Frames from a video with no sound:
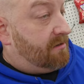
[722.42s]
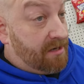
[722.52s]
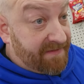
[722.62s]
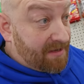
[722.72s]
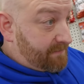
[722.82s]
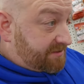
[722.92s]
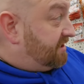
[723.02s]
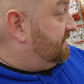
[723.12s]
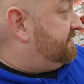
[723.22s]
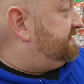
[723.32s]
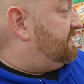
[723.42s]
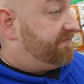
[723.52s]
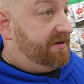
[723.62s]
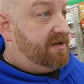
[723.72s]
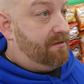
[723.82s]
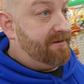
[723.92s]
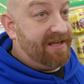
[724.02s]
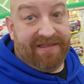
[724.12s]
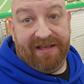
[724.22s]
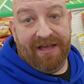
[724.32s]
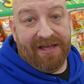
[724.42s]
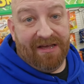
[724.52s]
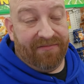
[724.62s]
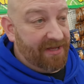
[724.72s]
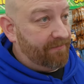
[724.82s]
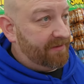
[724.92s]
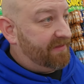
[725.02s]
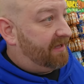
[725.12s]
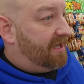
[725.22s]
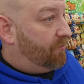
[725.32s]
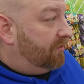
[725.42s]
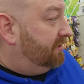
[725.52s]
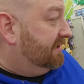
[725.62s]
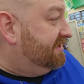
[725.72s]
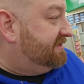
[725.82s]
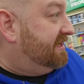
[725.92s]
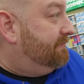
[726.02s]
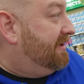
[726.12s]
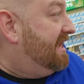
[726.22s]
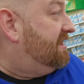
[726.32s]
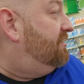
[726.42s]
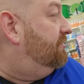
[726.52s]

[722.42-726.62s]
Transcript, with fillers: All right, they have a ton of stuff in here, but I think I have everything I want. Let's get back